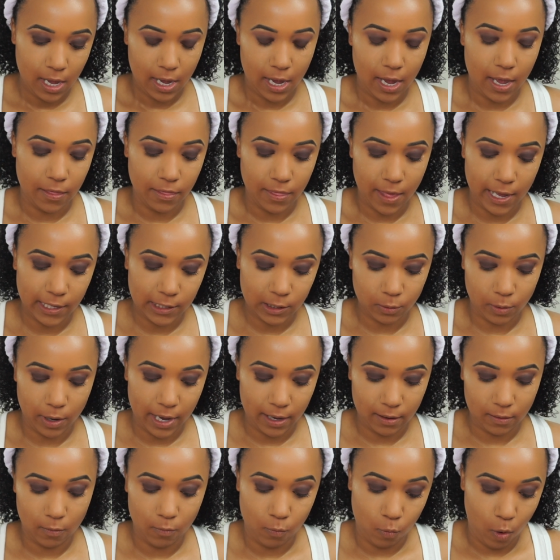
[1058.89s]
And that's
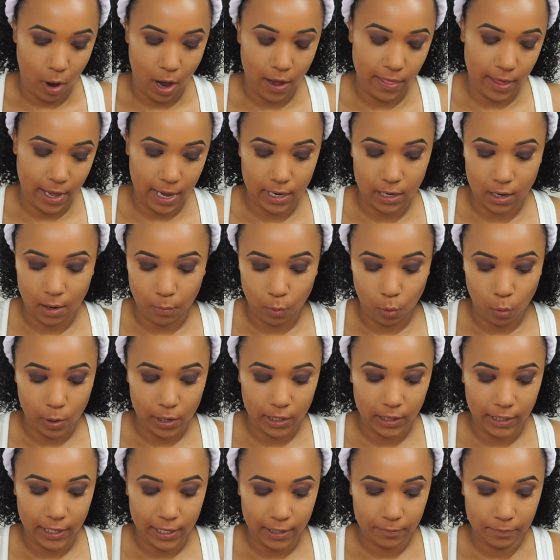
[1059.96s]
why they end up
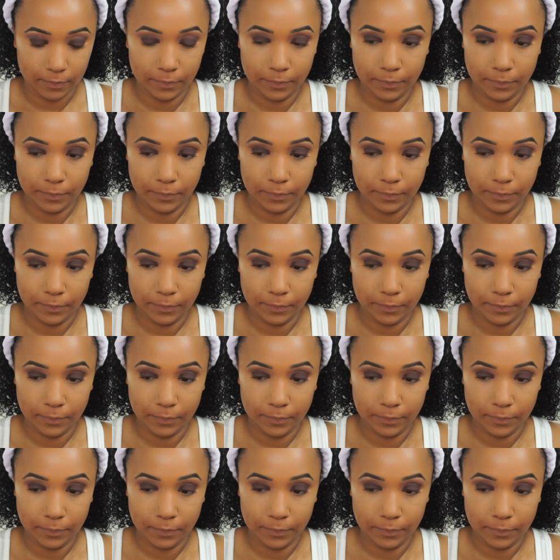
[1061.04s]
oily.